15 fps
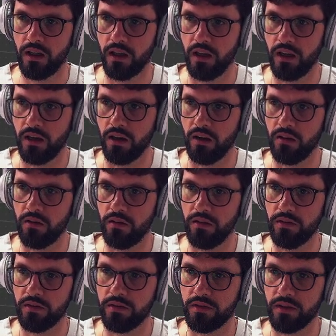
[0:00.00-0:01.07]
And now
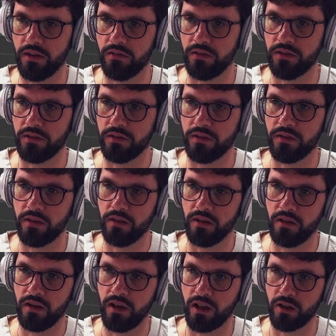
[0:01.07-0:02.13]
this stuff is
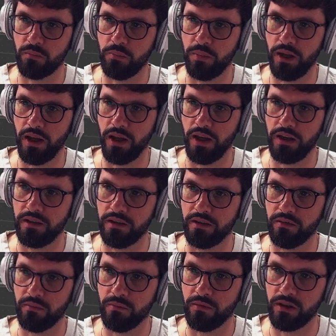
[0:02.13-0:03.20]
like bent,
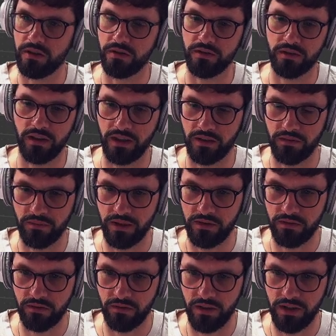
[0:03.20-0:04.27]
which is like way
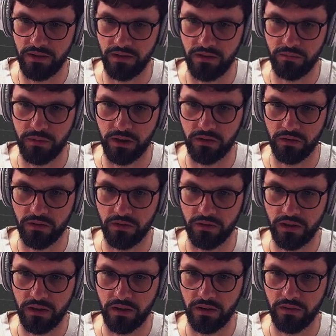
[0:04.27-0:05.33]
too crazy because
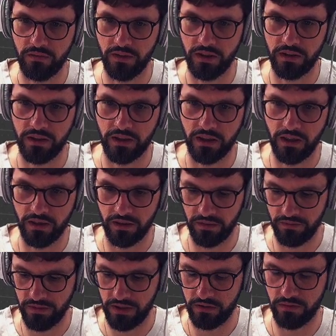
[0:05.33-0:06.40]
the
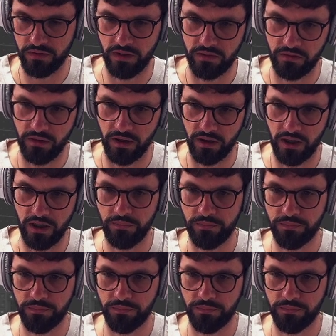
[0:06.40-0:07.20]
values are too high.